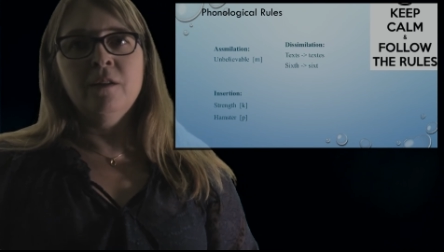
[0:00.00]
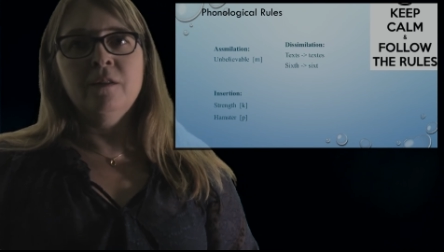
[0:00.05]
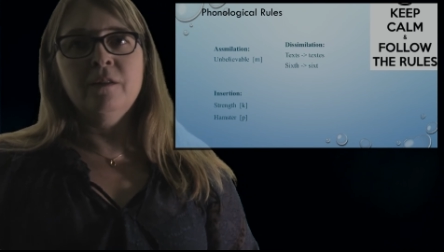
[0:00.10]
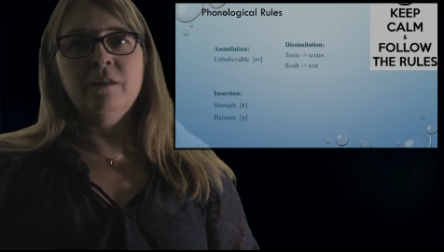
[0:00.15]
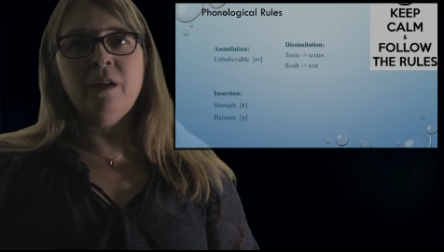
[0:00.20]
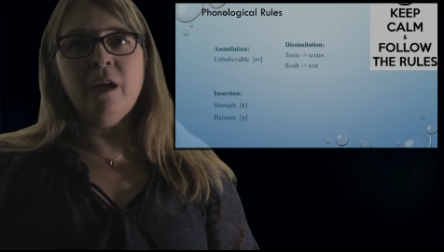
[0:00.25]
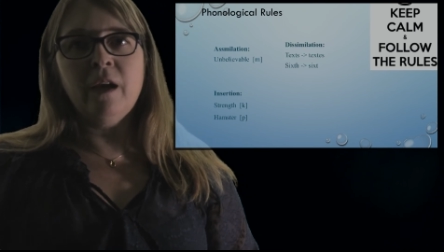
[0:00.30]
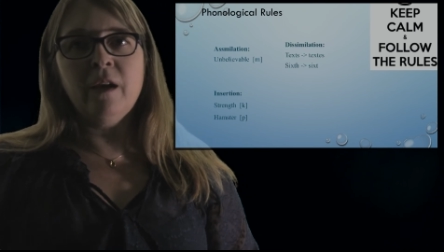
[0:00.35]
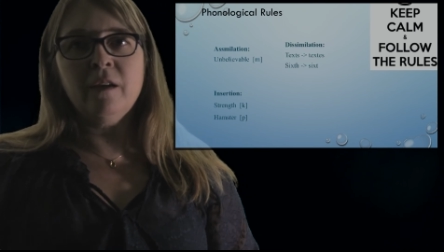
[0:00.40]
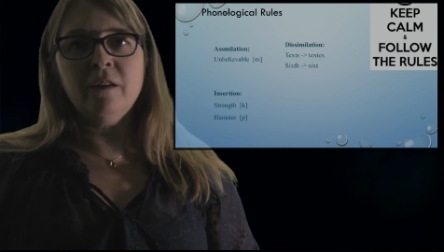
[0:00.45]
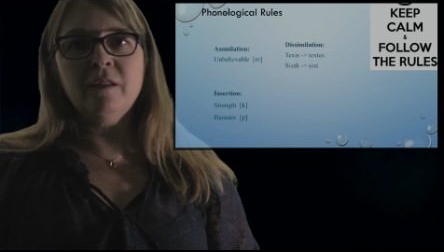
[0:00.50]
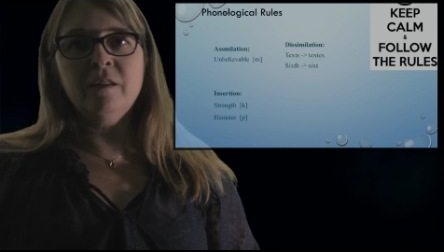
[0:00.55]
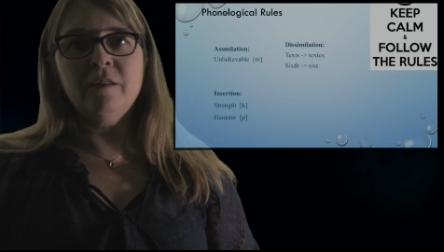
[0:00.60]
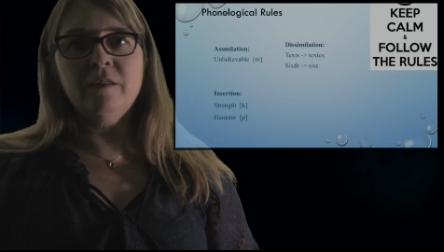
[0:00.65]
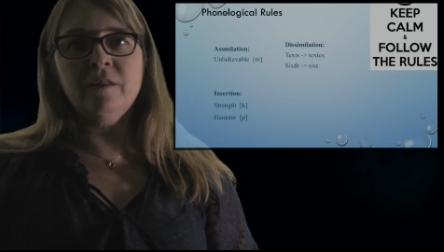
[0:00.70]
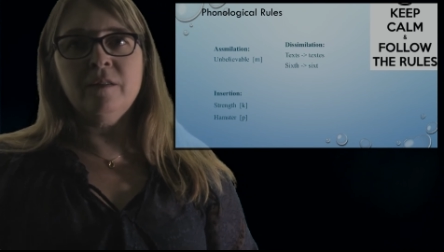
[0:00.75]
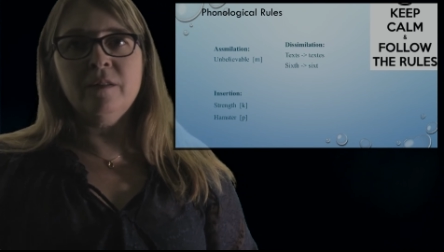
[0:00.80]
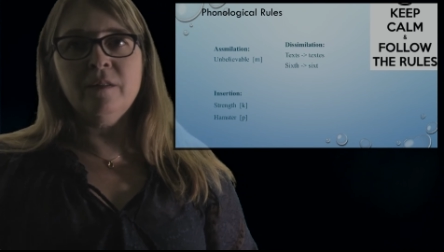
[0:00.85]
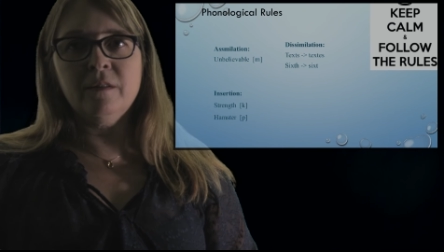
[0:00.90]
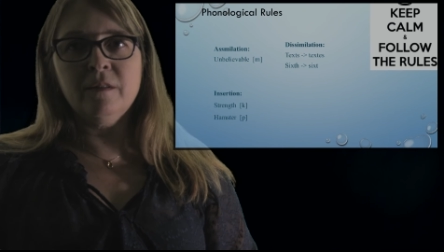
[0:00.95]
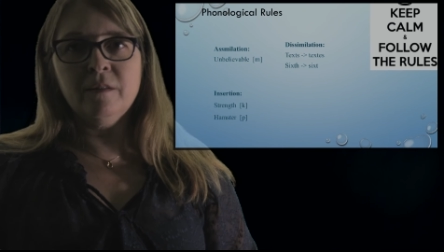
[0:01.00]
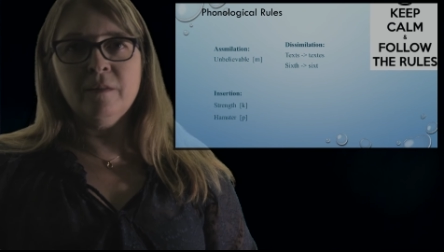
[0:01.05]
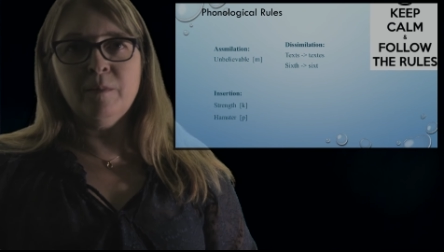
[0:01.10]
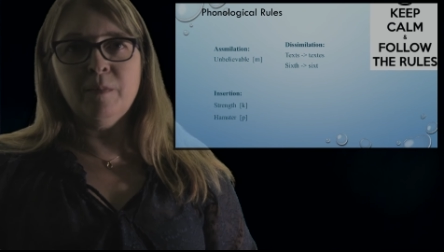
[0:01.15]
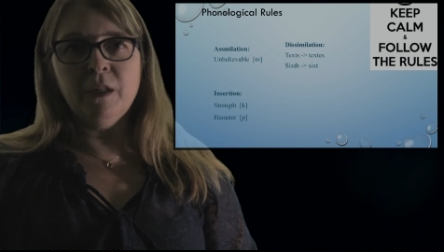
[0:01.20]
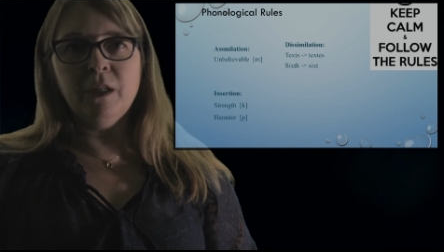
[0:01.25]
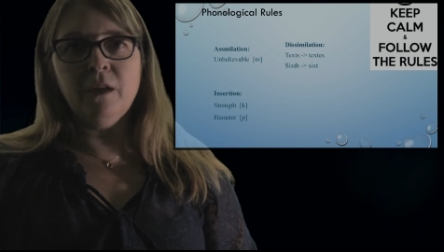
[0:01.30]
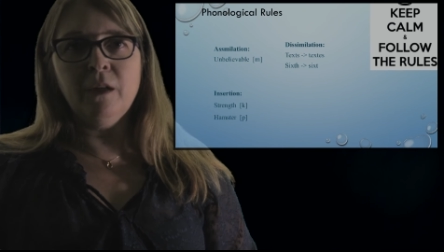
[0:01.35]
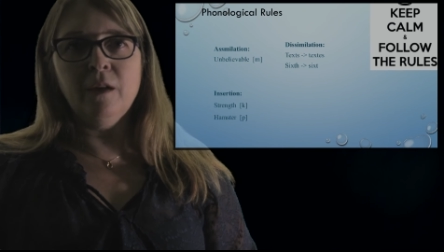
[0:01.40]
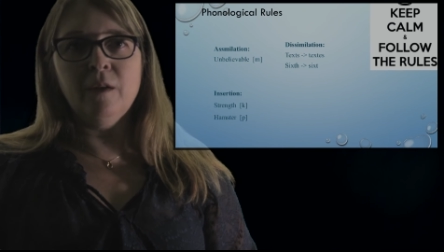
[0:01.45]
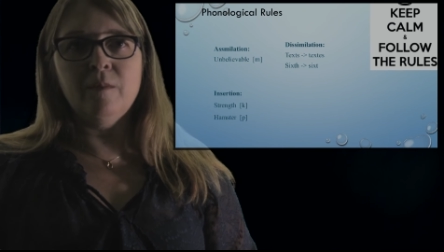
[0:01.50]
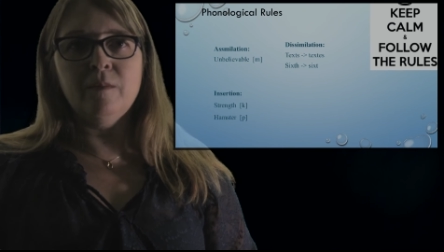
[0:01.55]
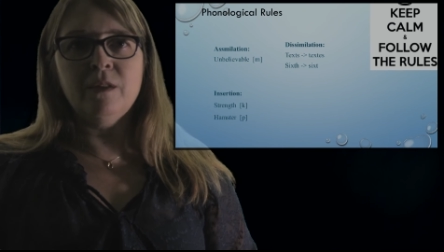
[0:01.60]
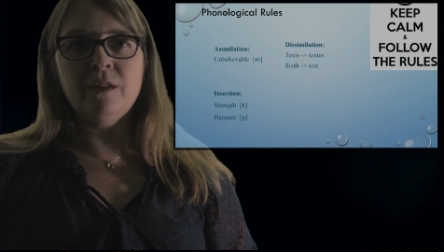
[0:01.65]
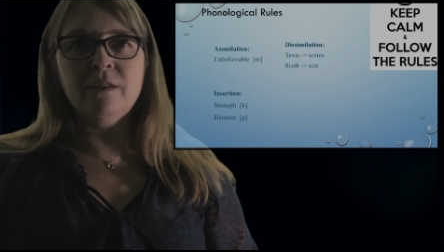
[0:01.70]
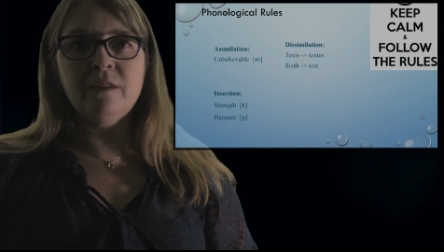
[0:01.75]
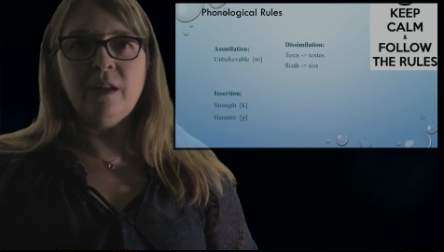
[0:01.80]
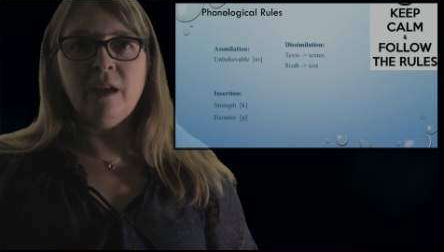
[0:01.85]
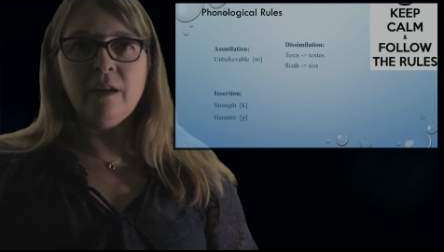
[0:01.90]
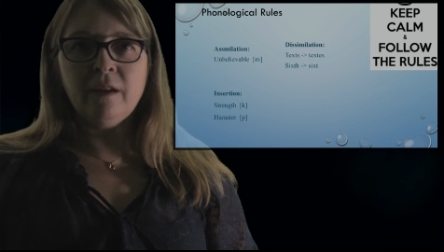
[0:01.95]
Texts becomes
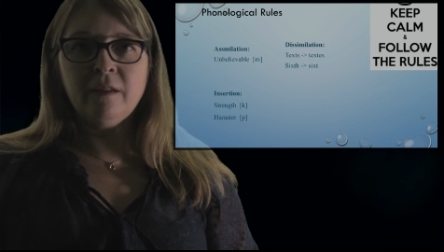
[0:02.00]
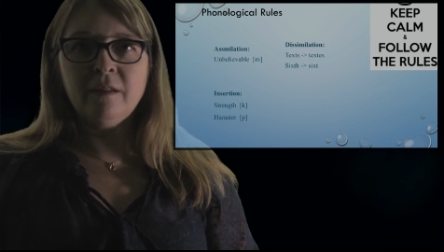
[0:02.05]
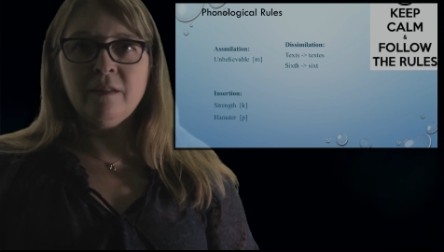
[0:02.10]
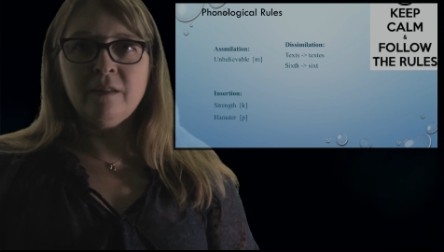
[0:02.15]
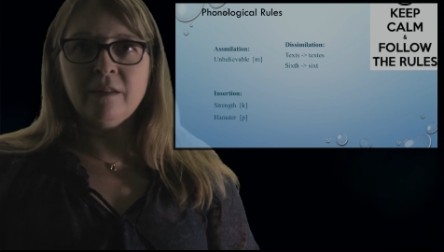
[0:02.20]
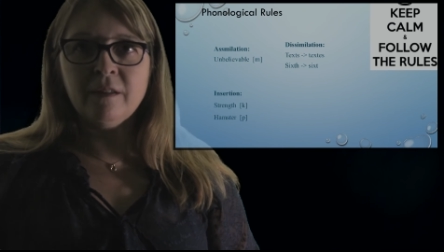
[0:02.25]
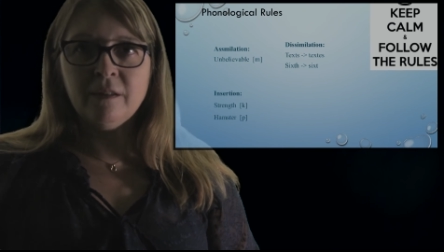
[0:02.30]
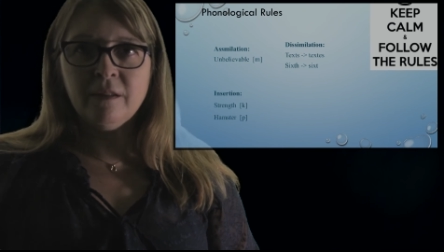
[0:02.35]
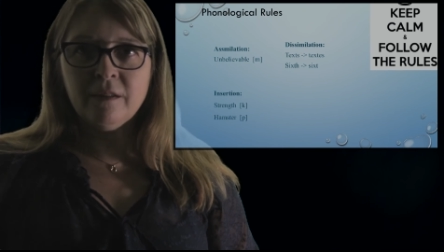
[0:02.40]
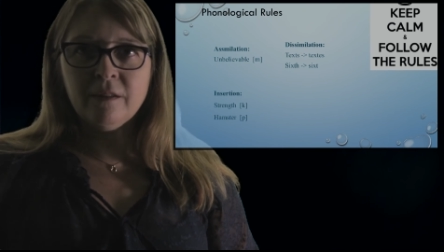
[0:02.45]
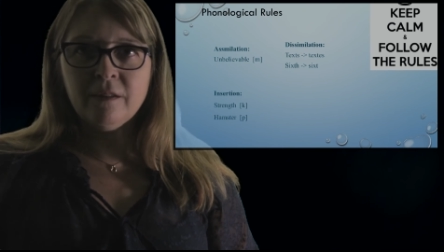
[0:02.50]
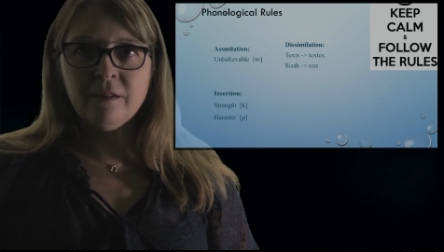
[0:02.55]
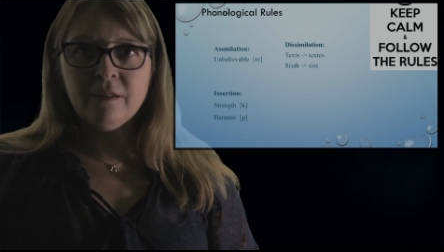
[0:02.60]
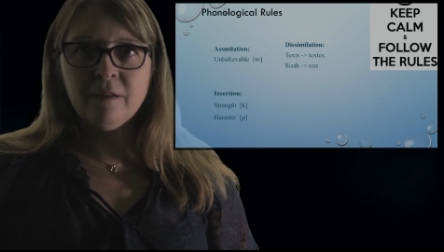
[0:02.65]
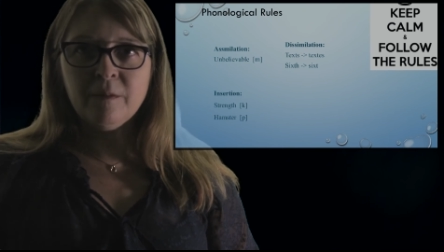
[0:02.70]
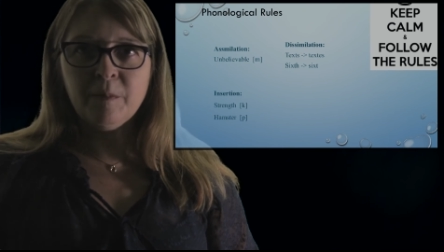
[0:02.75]
textas,